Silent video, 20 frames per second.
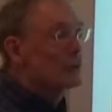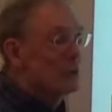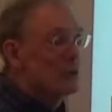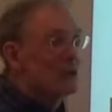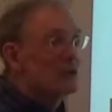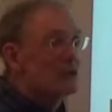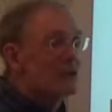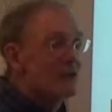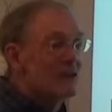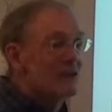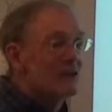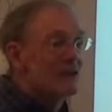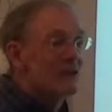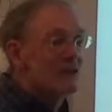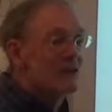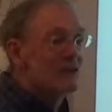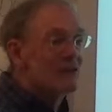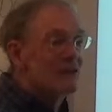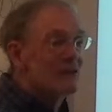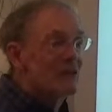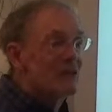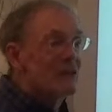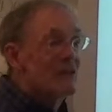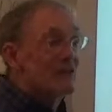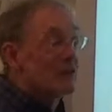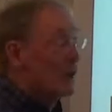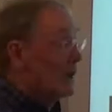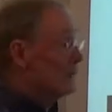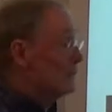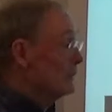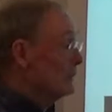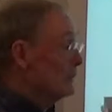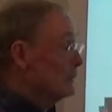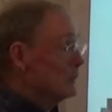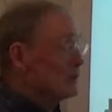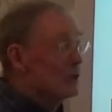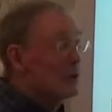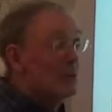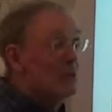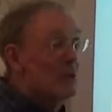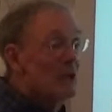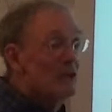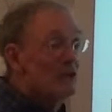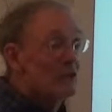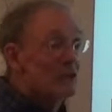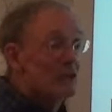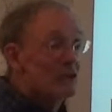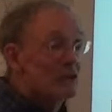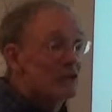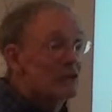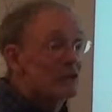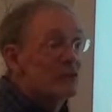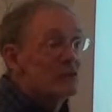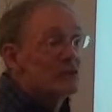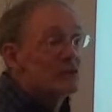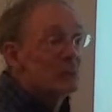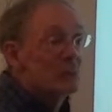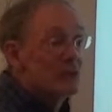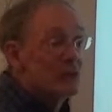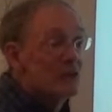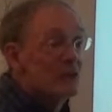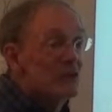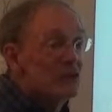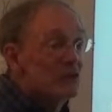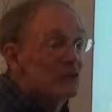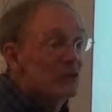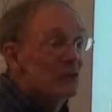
1 times a unit matrix. It's as big as